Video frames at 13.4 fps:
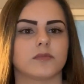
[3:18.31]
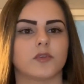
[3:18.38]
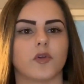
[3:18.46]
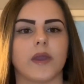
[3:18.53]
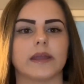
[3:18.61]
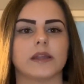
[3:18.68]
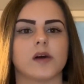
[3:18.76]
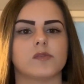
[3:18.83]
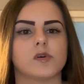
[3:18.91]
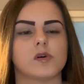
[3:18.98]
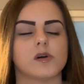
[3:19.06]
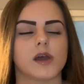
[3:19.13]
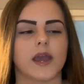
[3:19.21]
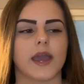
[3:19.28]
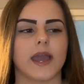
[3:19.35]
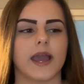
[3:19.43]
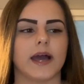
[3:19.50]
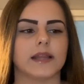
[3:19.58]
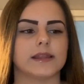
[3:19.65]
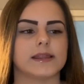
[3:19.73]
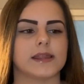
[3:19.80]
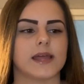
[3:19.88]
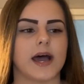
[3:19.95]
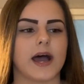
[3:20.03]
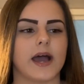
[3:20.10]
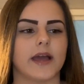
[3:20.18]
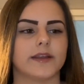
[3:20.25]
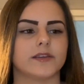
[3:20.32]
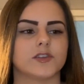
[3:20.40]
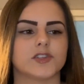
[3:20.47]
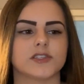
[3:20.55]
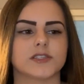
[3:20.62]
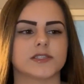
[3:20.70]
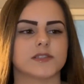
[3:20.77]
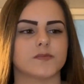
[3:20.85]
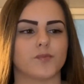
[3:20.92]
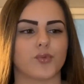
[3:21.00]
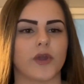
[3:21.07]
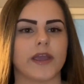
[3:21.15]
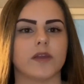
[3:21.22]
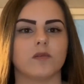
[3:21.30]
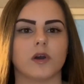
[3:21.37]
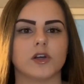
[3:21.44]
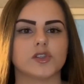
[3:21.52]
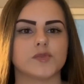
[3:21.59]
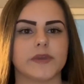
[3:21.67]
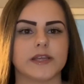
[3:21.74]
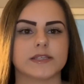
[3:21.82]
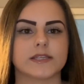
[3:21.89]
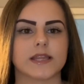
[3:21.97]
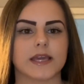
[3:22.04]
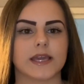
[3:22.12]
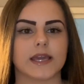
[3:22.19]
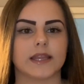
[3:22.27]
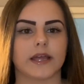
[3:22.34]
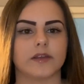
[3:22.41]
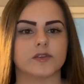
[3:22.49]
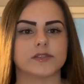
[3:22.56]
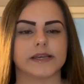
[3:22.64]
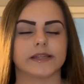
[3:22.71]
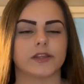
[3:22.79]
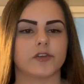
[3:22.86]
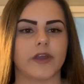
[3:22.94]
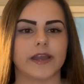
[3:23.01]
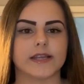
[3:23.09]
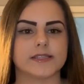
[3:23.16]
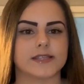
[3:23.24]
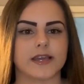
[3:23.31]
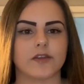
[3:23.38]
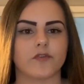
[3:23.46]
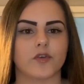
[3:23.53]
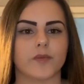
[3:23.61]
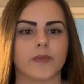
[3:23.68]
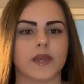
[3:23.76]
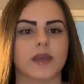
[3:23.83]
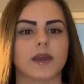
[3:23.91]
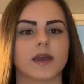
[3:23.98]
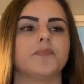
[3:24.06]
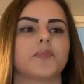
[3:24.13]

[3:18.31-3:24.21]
grade level, and that just brainwashed me into thinking that it was like the greatest thing for me.